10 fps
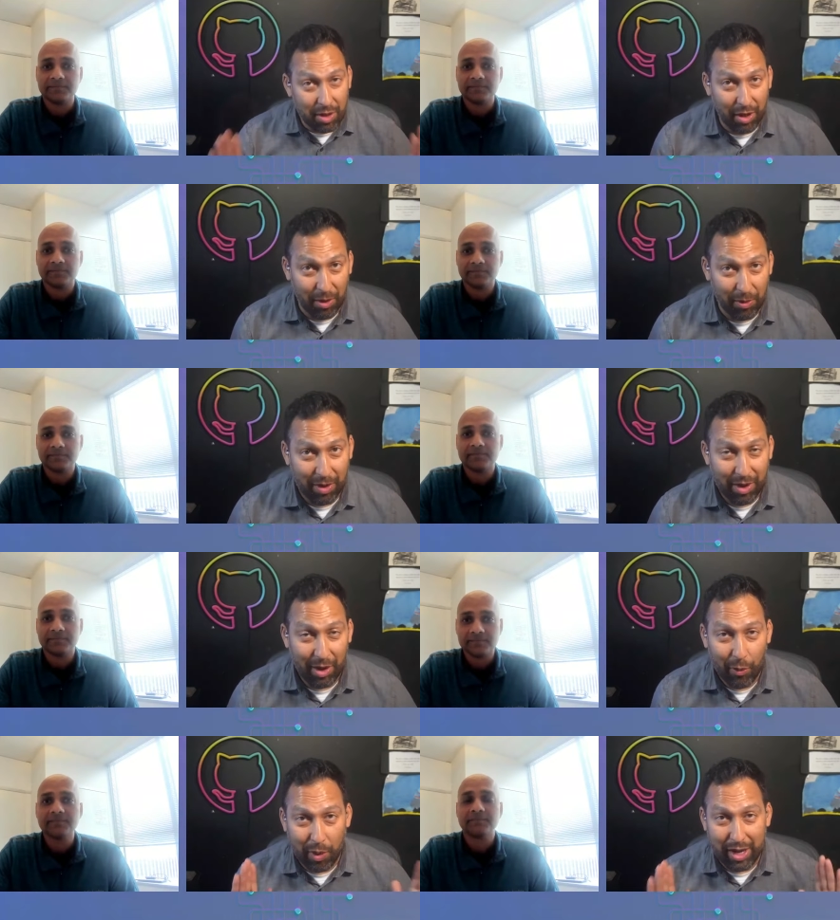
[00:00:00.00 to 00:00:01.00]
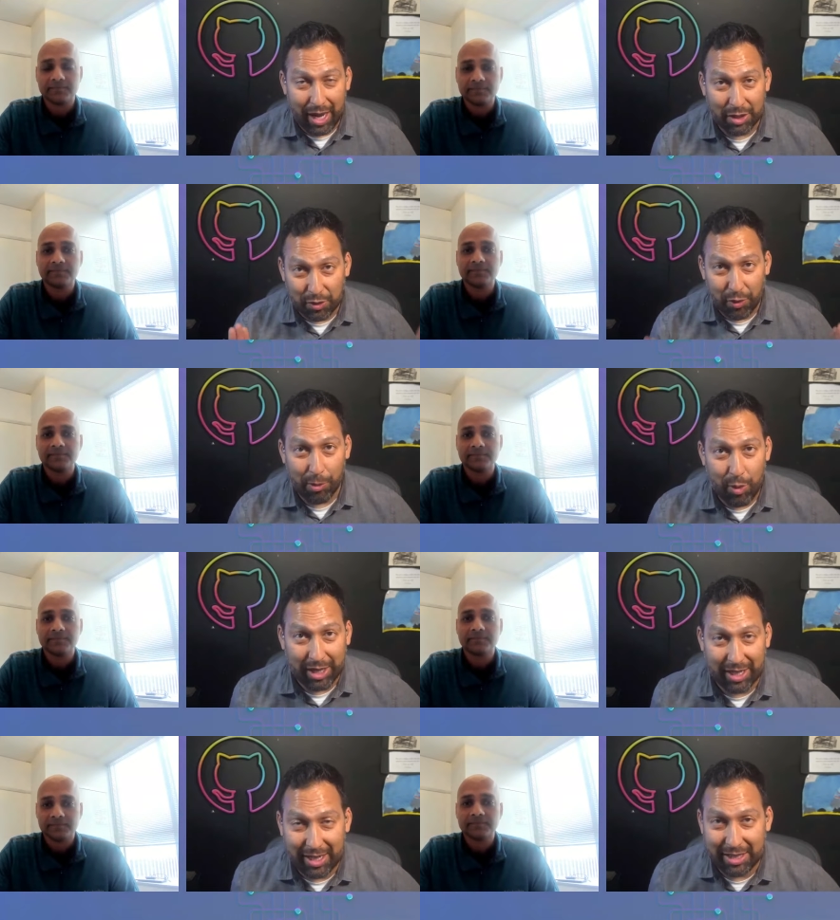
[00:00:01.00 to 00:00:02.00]
Speaker 1: know what Azure Form
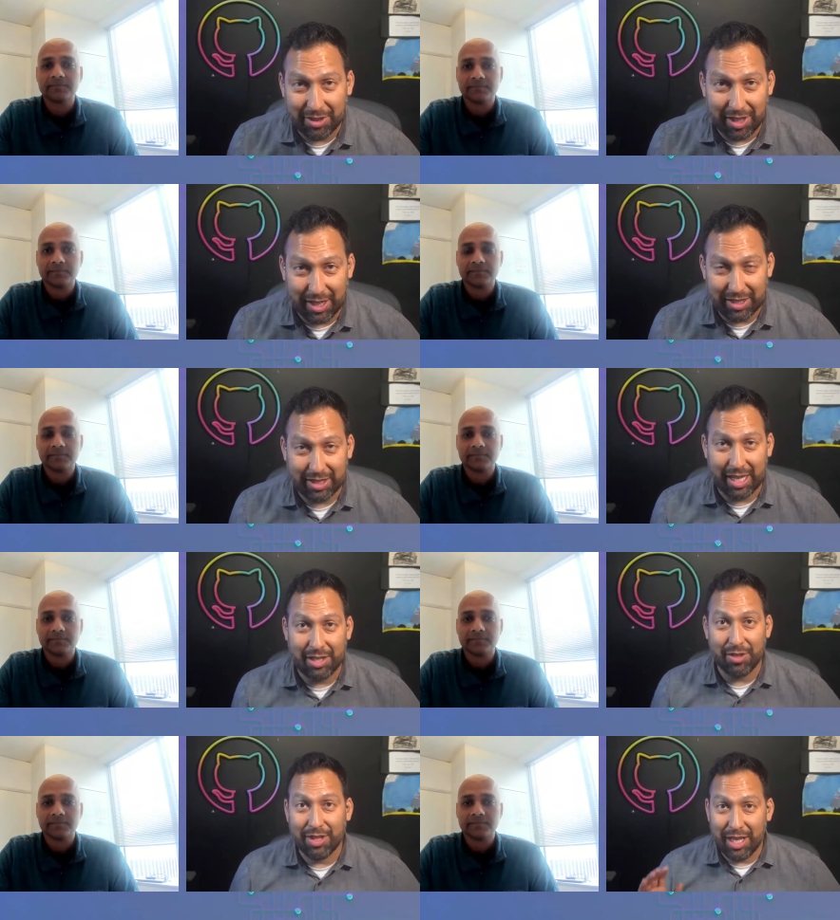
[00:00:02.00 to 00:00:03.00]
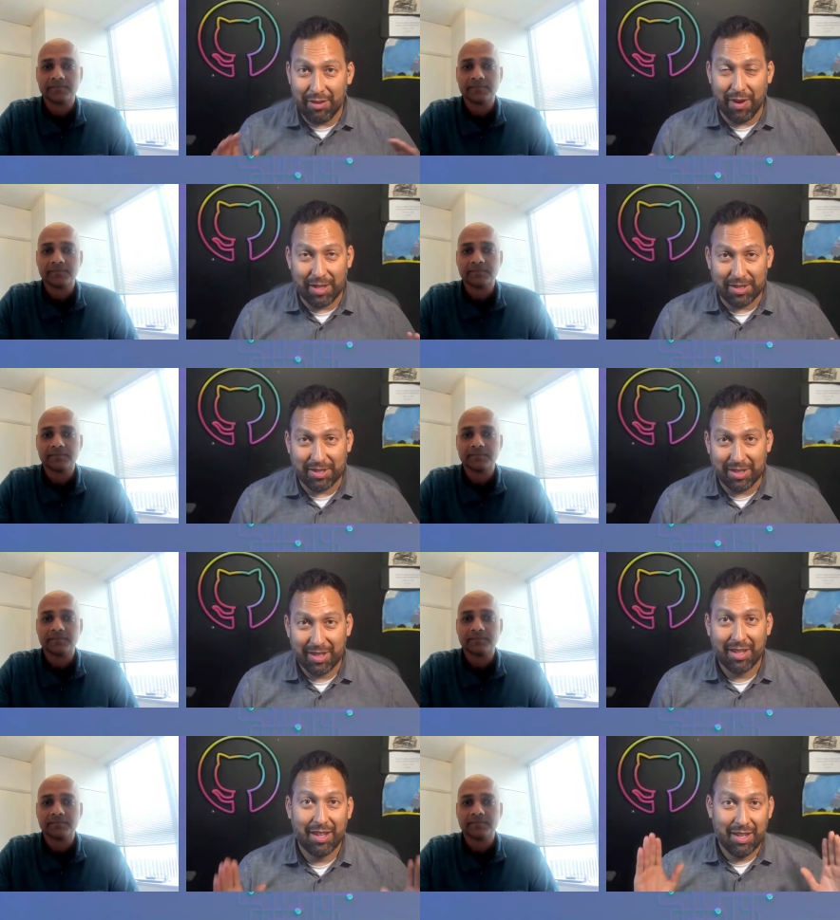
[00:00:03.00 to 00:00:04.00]
Recognizer is, can you give us
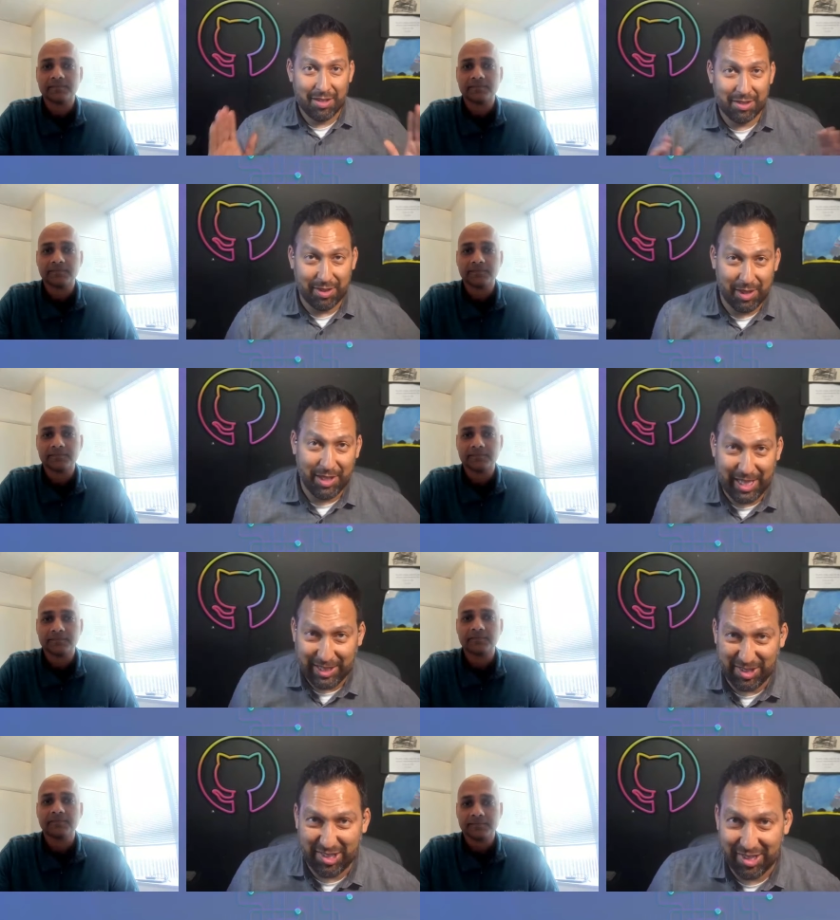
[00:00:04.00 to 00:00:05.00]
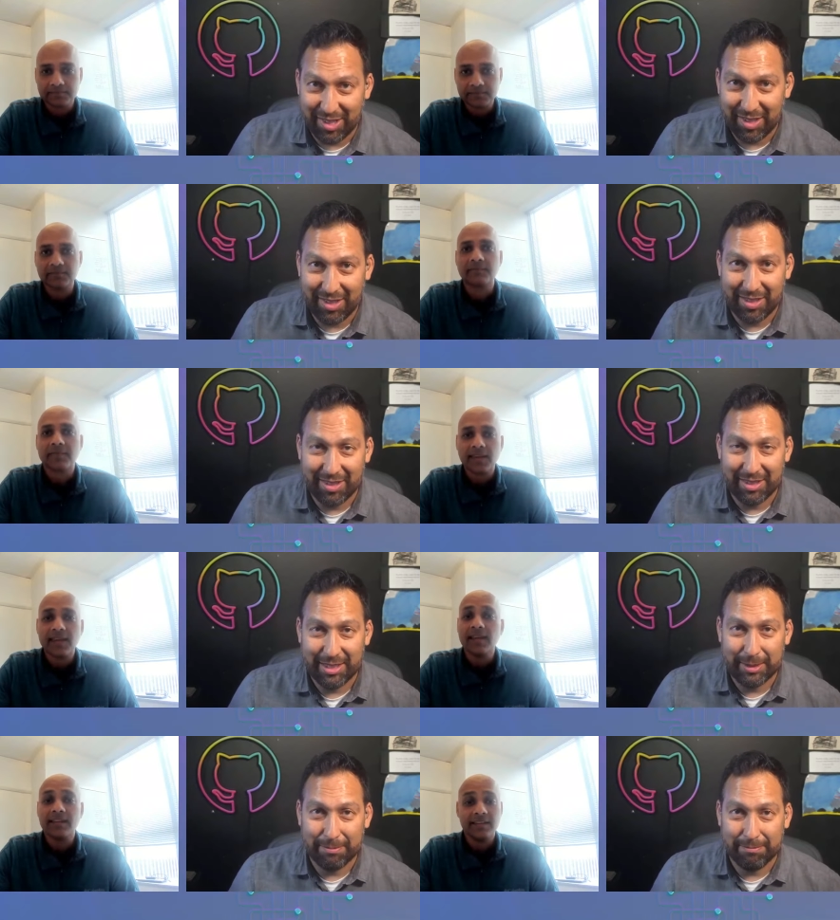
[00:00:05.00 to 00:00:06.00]
the deets?
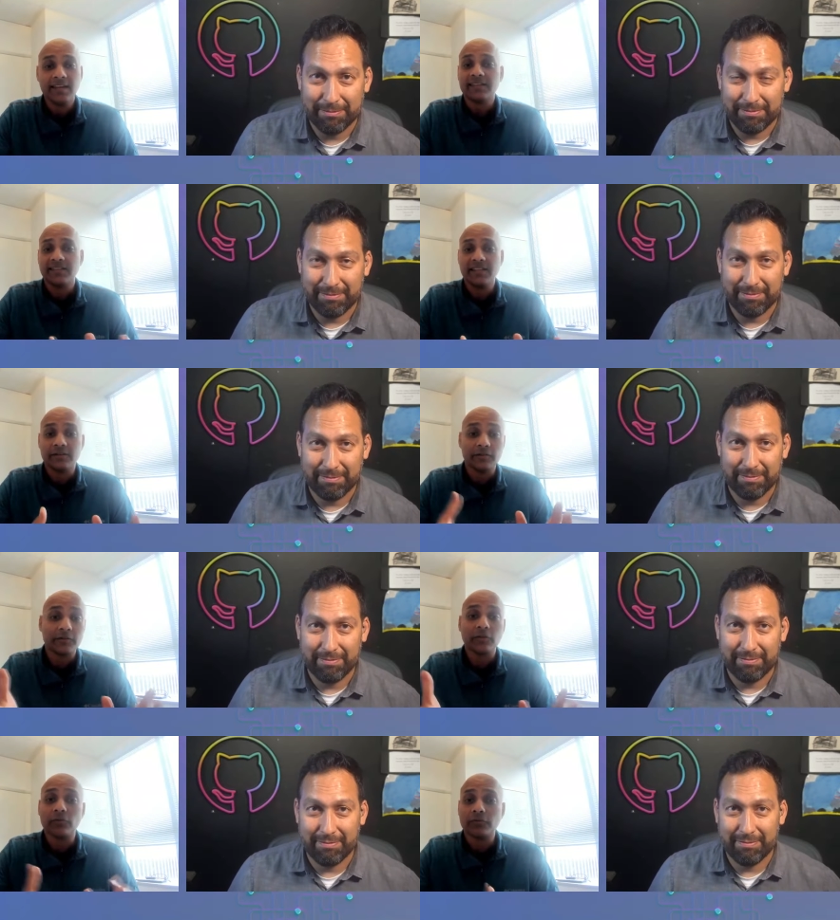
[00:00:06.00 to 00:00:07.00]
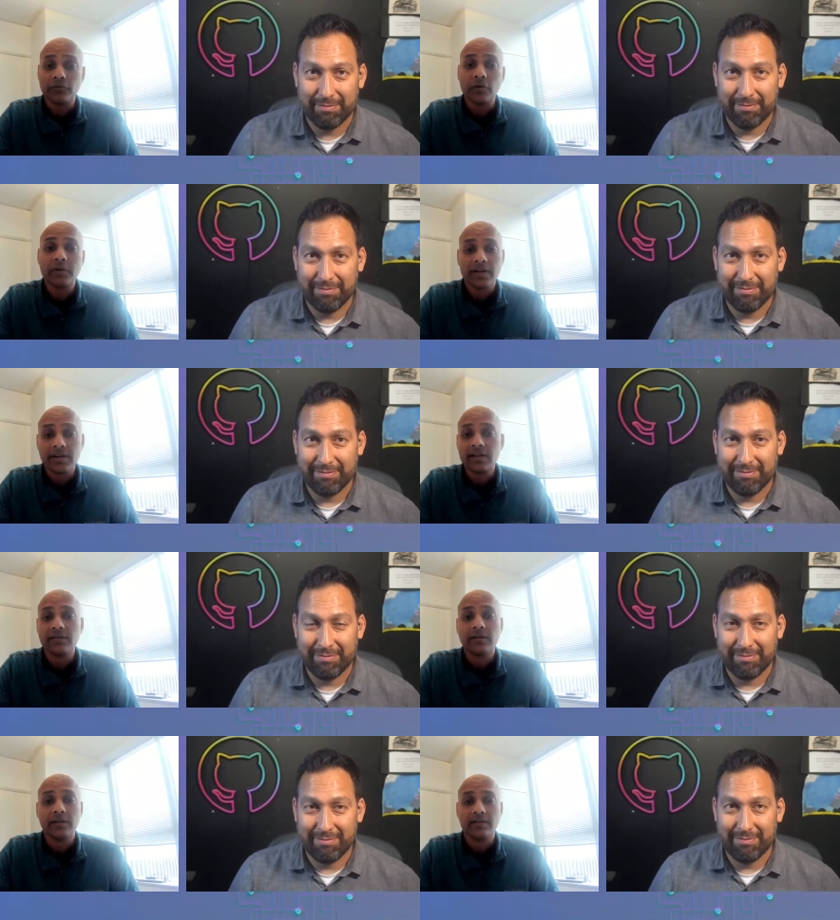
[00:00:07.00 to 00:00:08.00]
Speaker 2: Yes, thank you. So Form
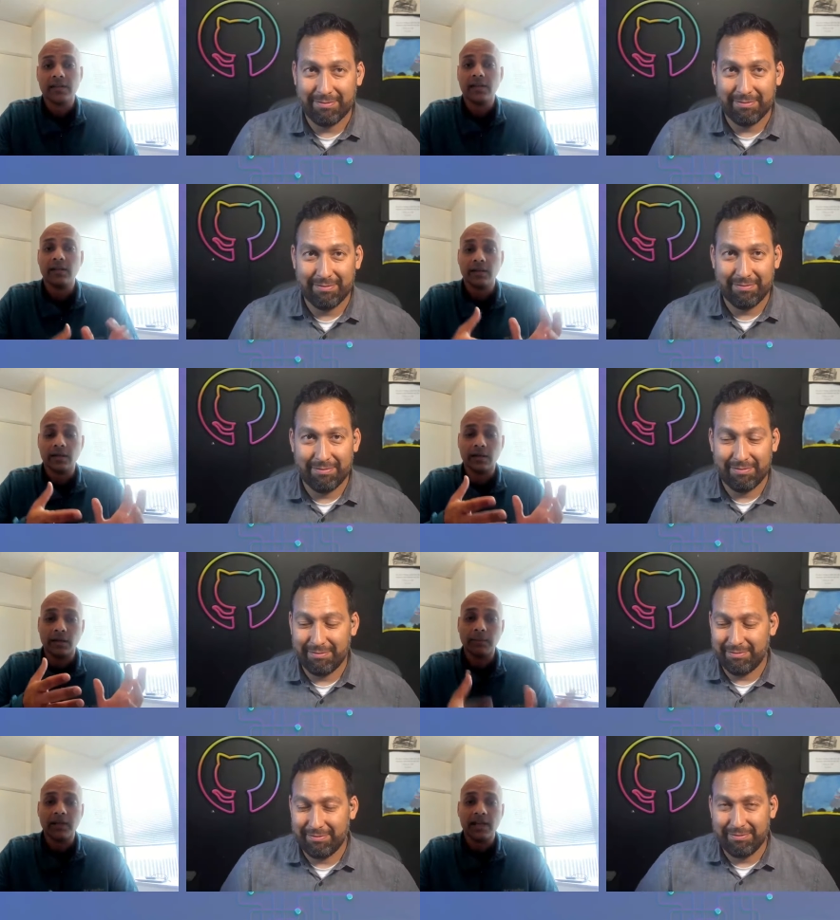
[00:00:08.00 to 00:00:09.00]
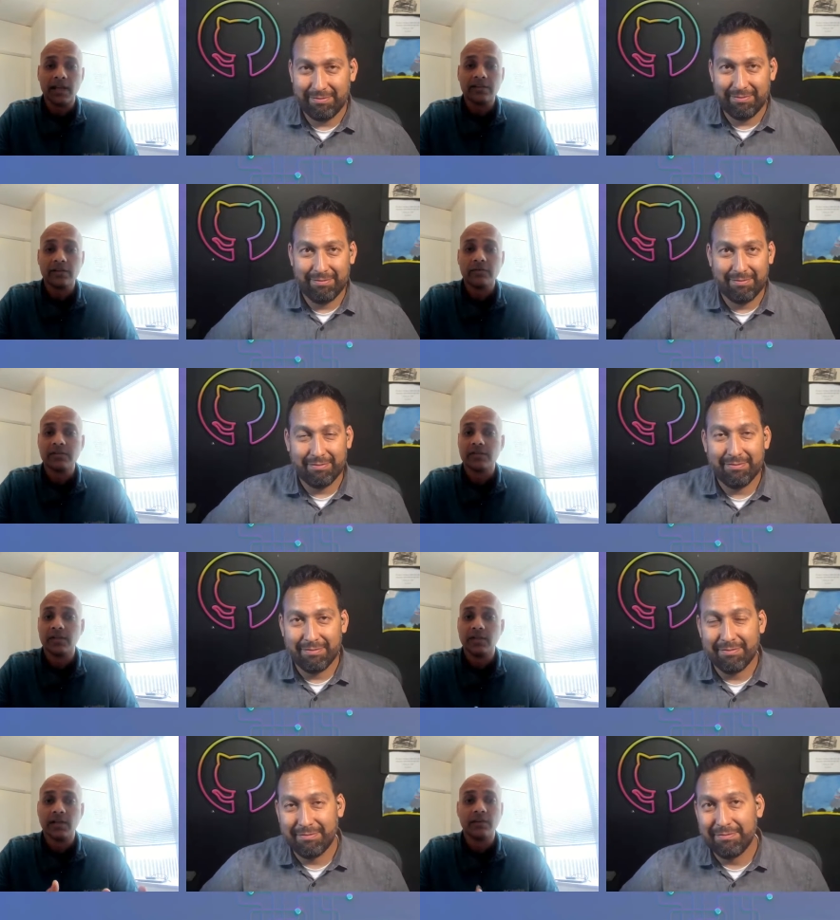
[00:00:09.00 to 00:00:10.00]
Recognizer is a applied AI service
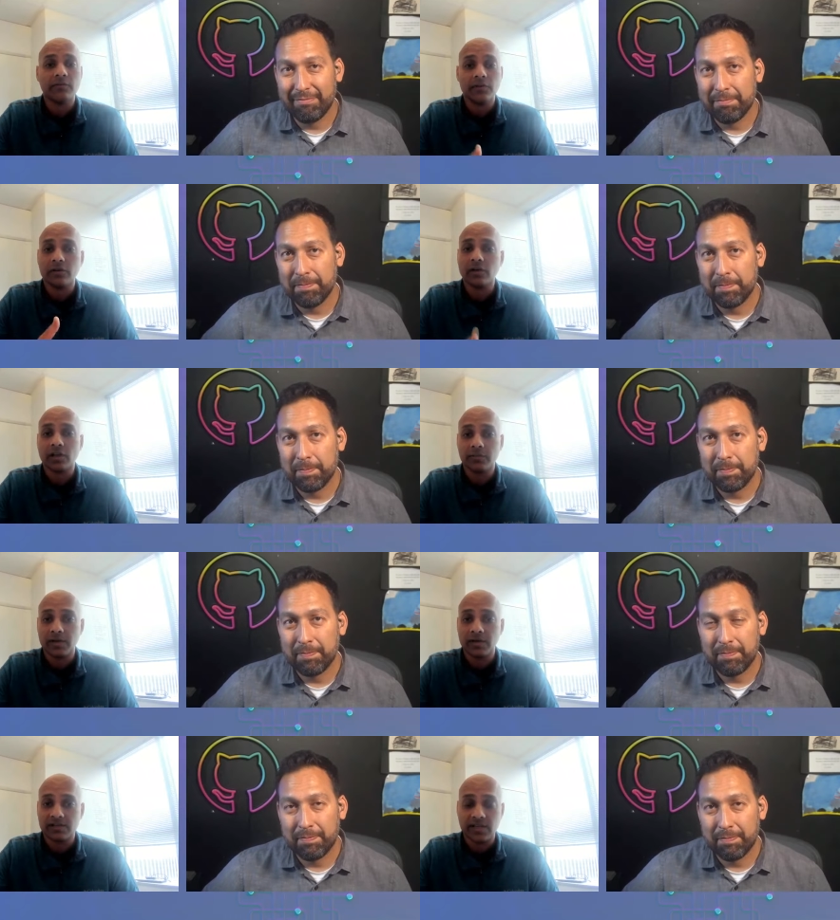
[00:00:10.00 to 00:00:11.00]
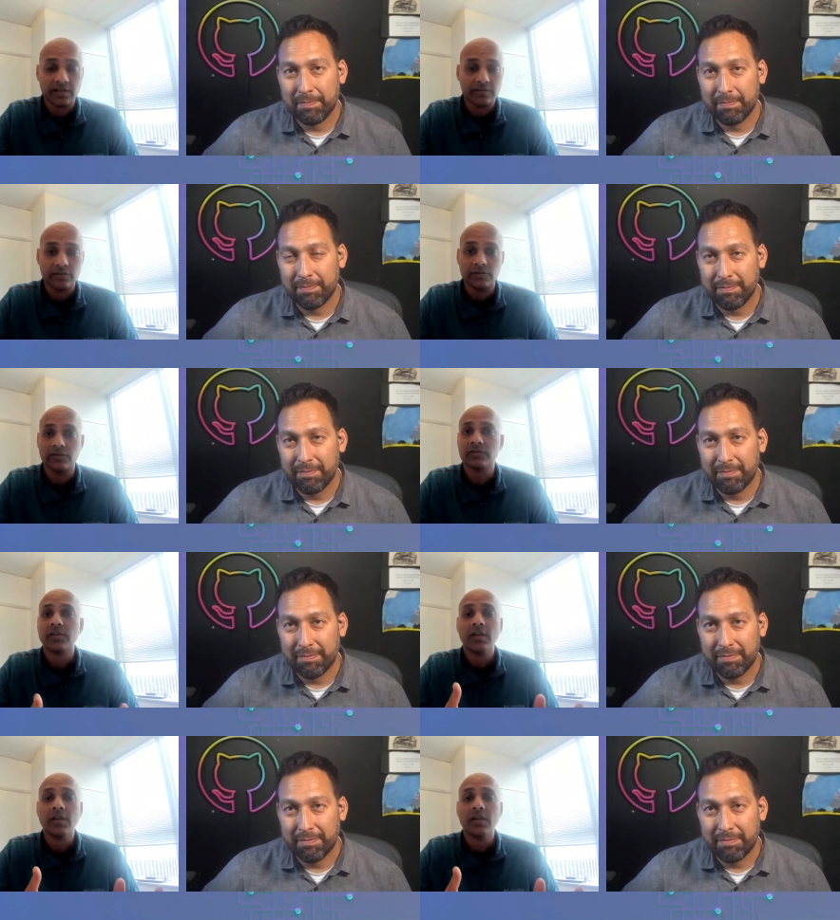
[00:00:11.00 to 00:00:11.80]
intended for your document understanding solutions.